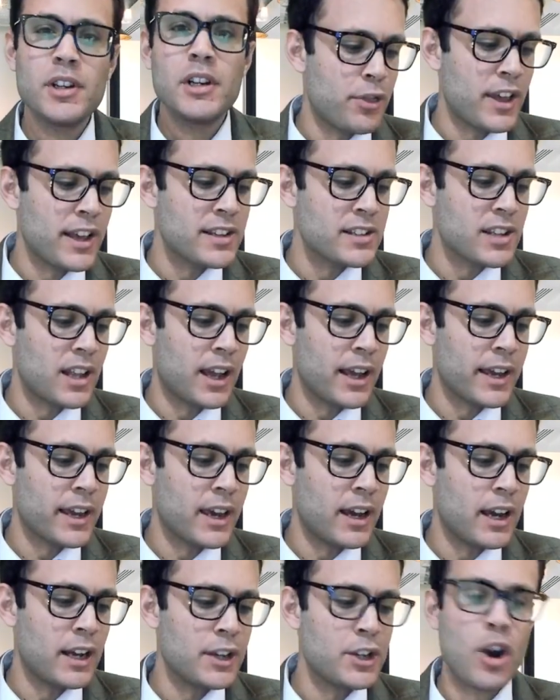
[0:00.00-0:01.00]
Things like,
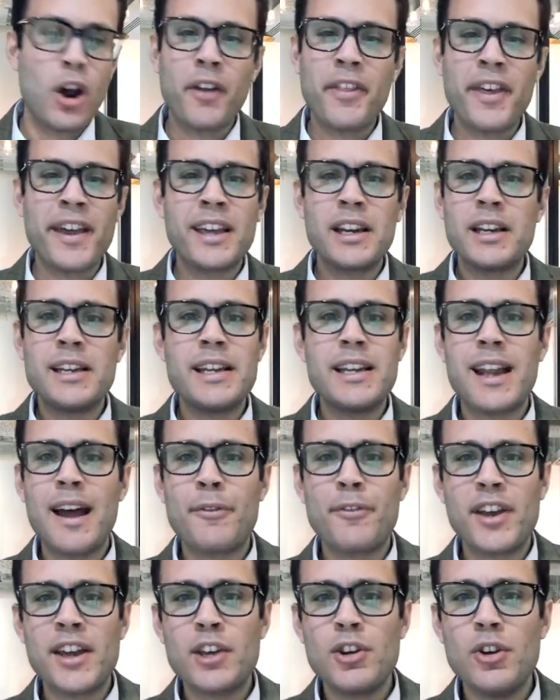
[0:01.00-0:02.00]
you know, are they going to need
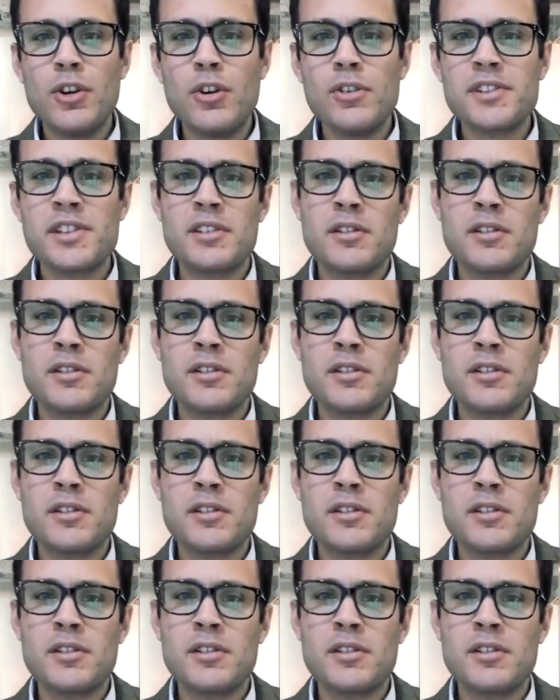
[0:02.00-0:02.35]
FAQs?